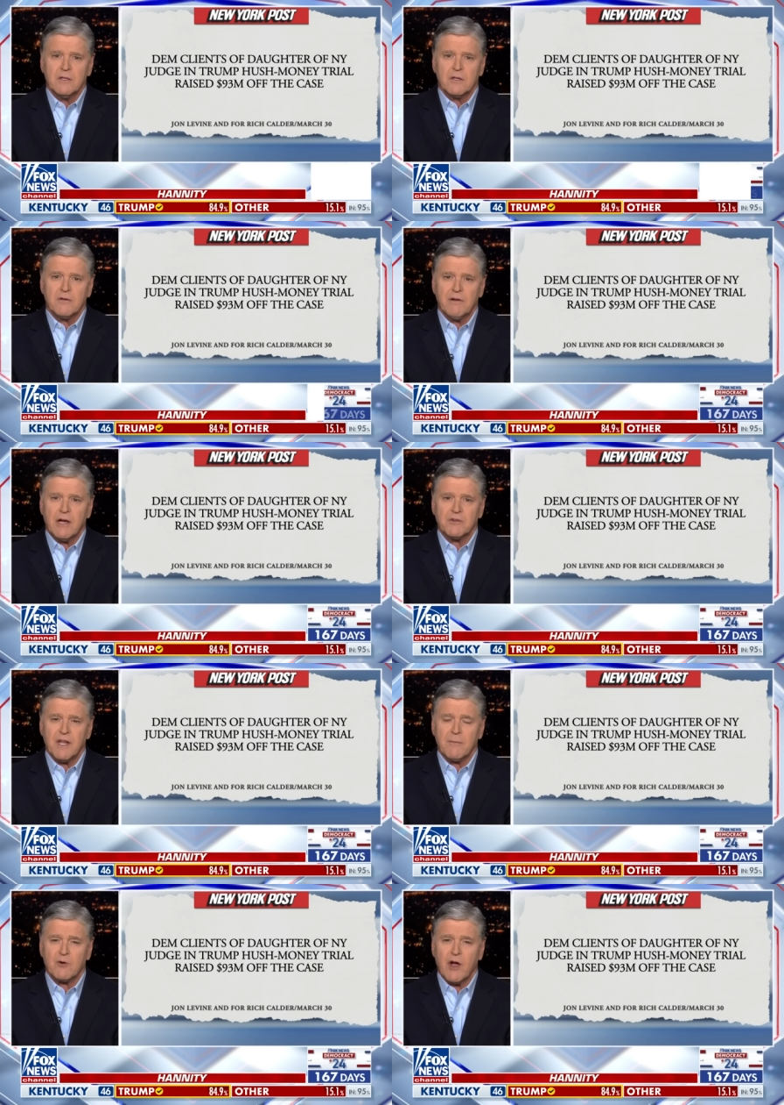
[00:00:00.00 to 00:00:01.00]
the devout
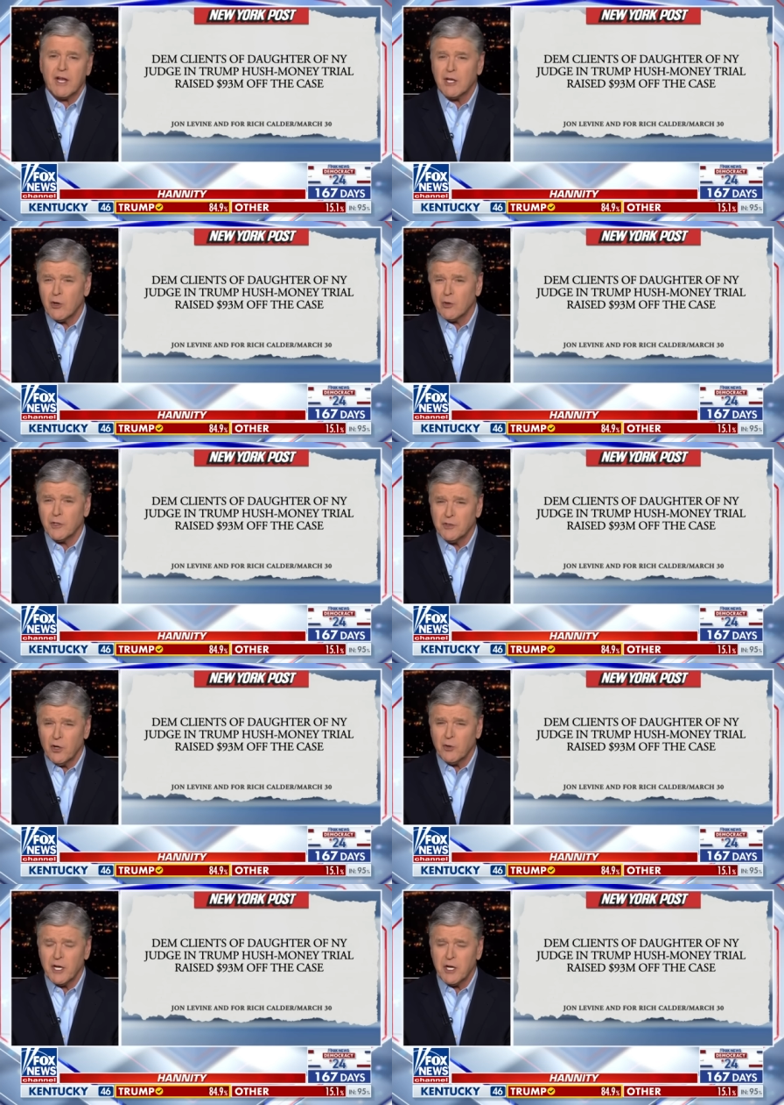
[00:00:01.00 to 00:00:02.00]
Democrat not only
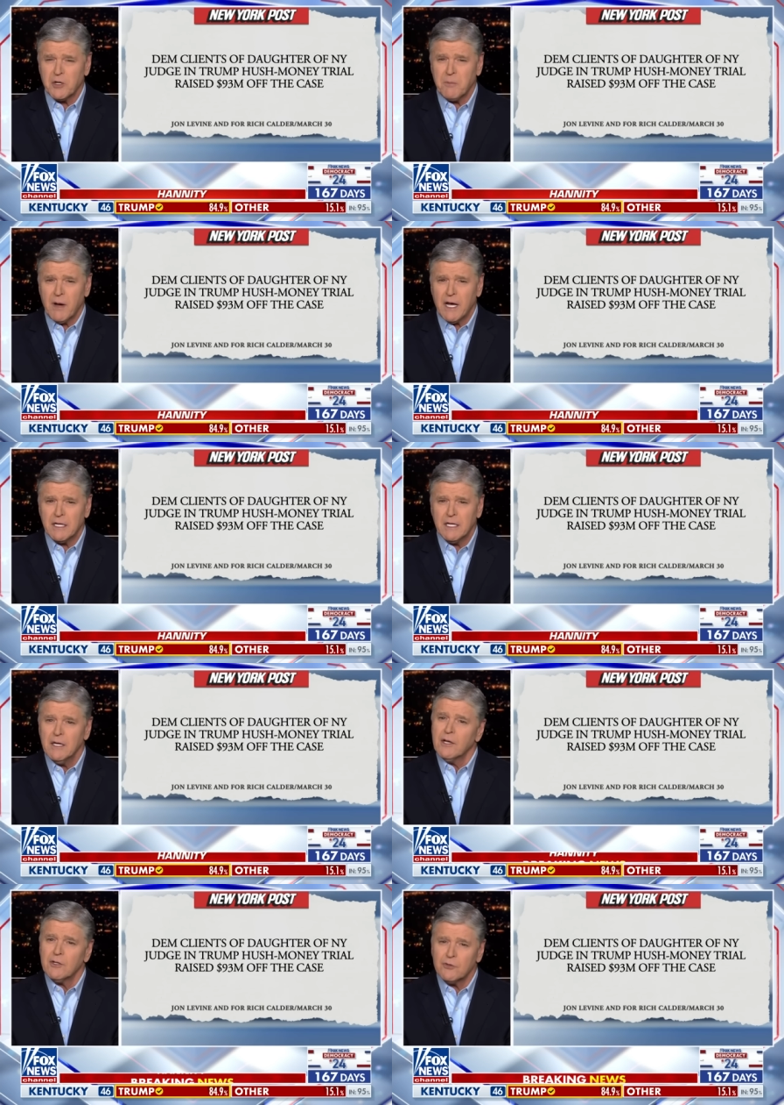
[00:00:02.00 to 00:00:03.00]
donated to Biden,
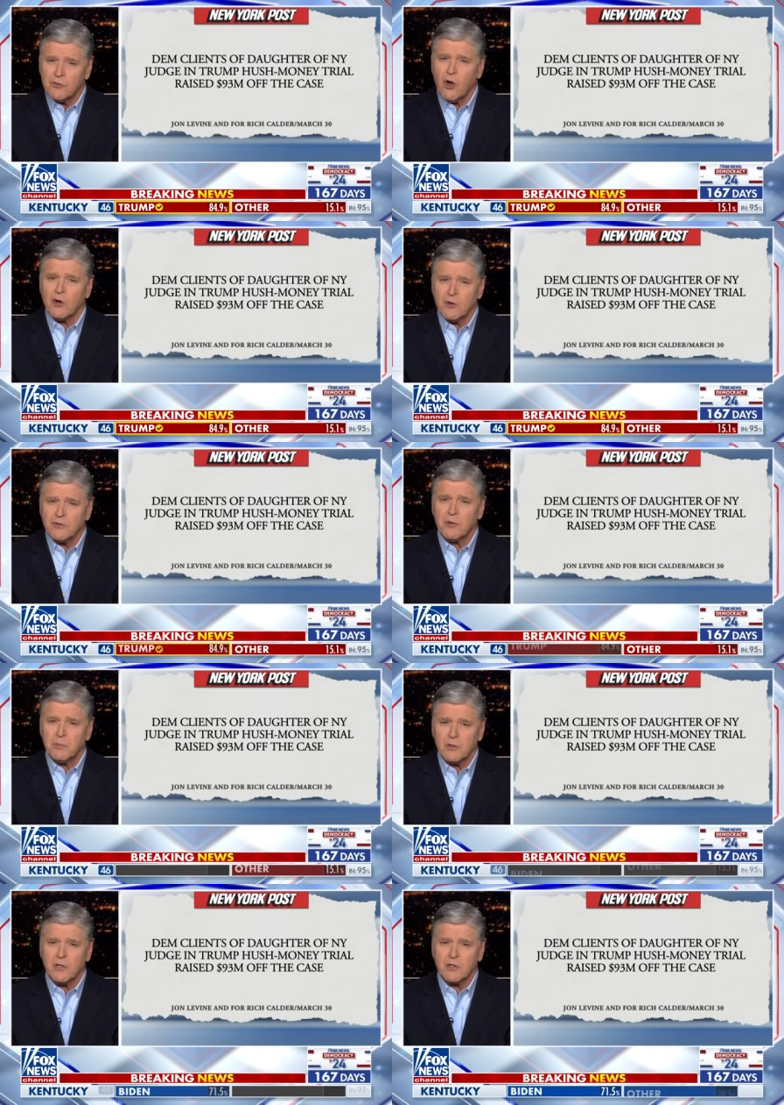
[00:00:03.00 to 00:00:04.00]
his daughter is a
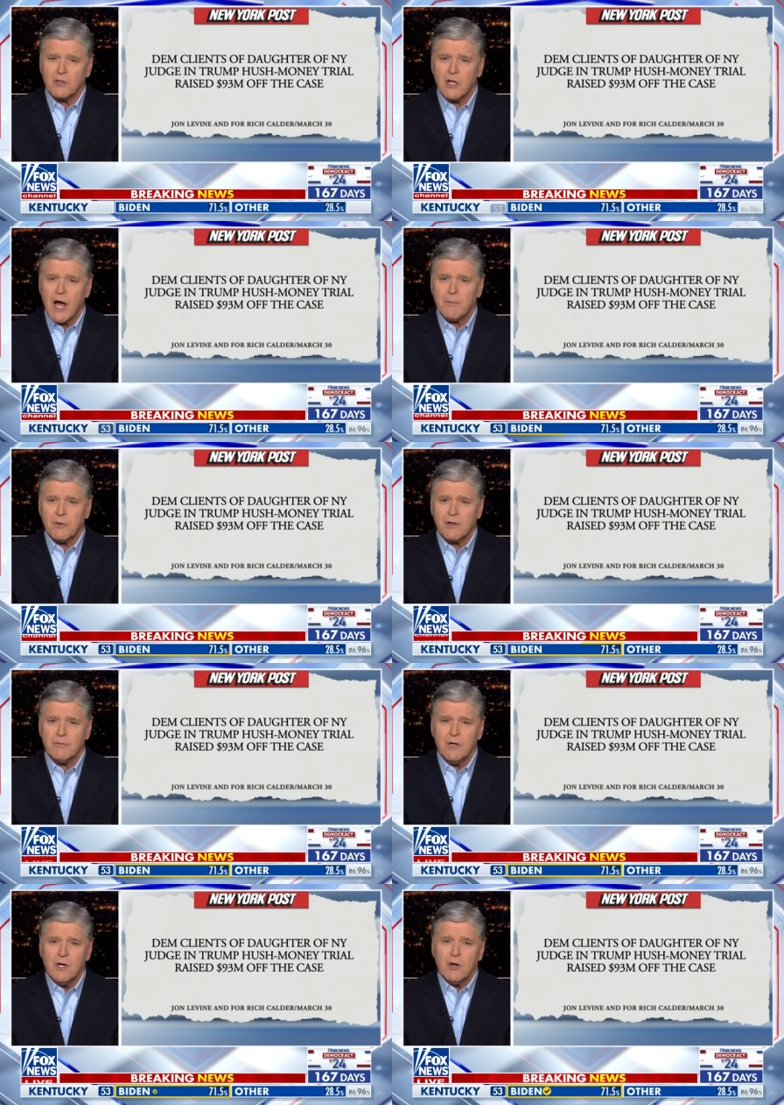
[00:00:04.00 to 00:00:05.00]
political
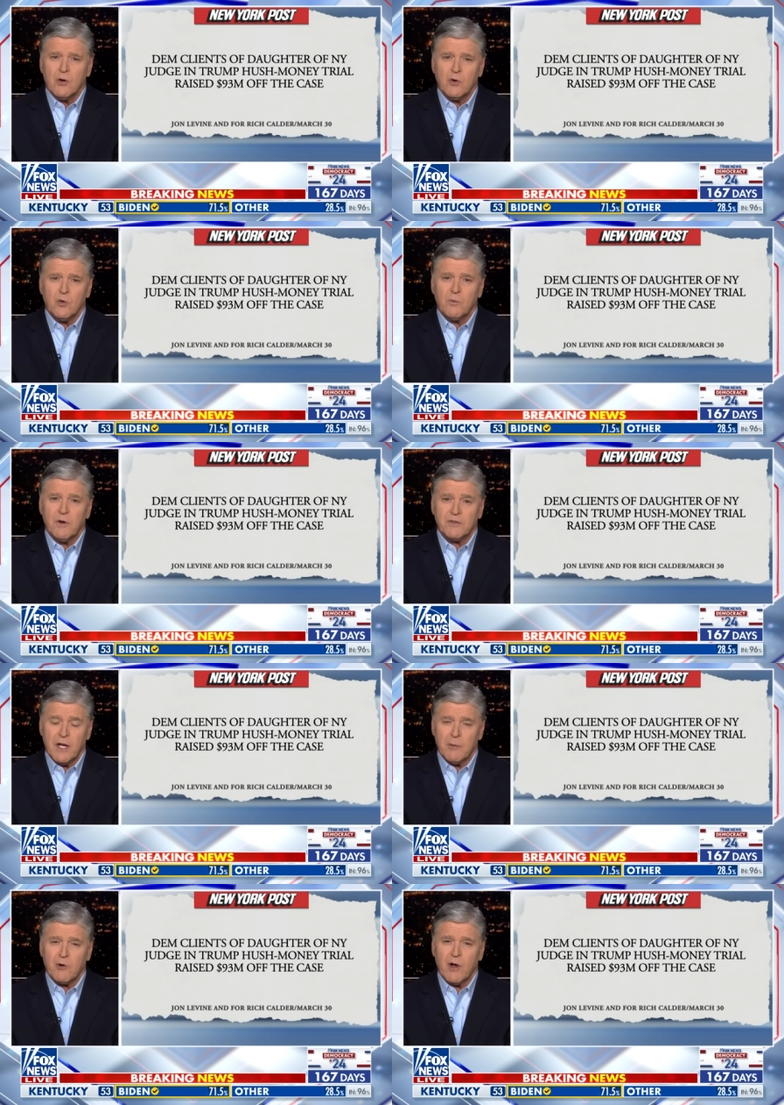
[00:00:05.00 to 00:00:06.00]
operative,
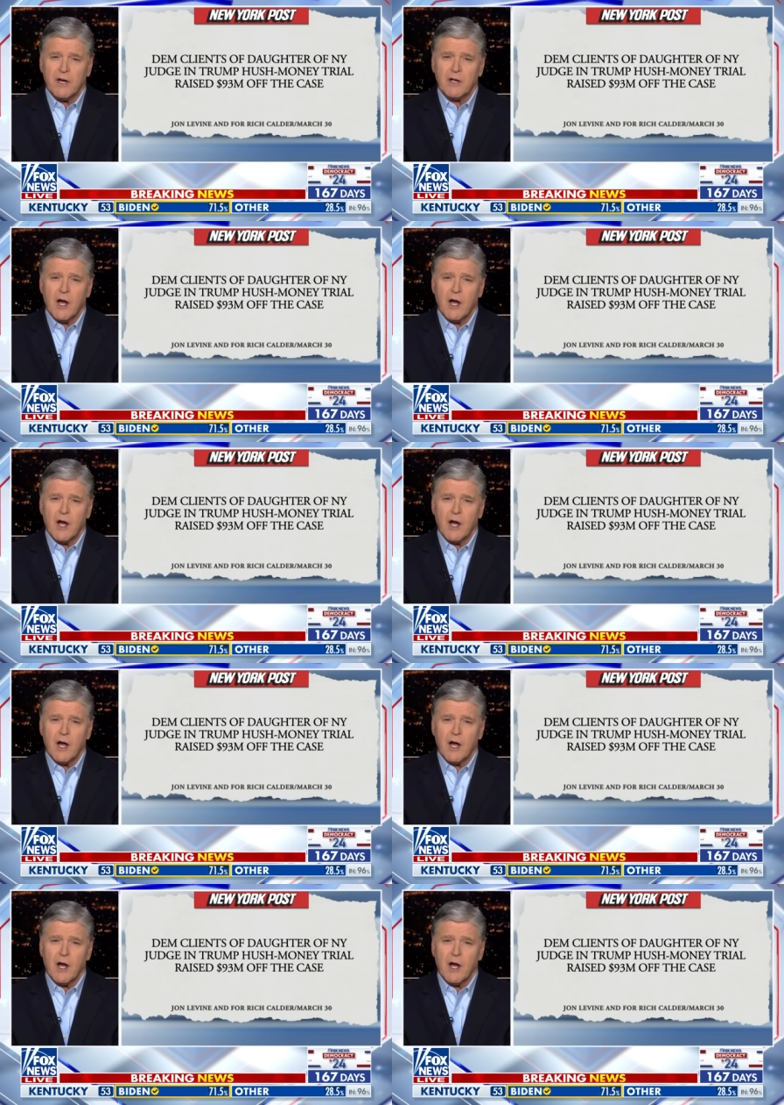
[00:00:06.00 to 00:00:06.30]
Democratic